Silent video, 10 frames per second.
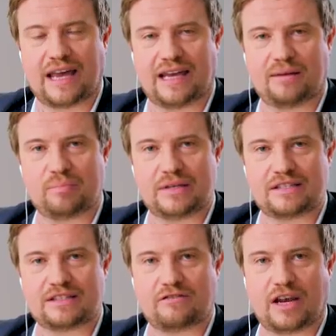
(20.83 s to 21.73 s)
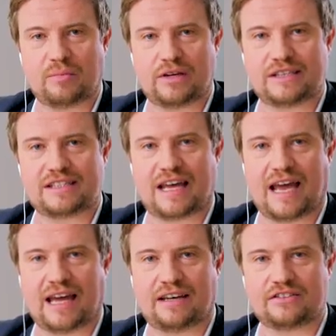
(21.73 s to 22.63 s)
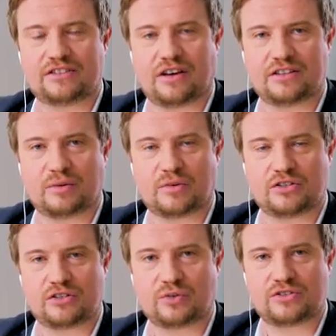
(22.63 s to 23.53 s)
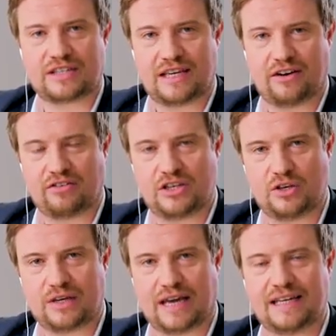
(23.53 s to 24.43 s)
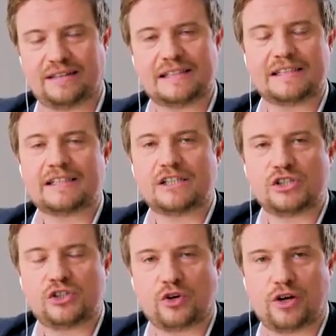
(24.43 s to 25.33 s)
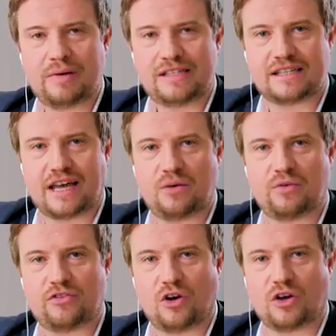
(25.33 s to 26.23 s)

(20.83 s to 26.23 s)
a business development and startup consultancy here in the UK. Joining me today, we've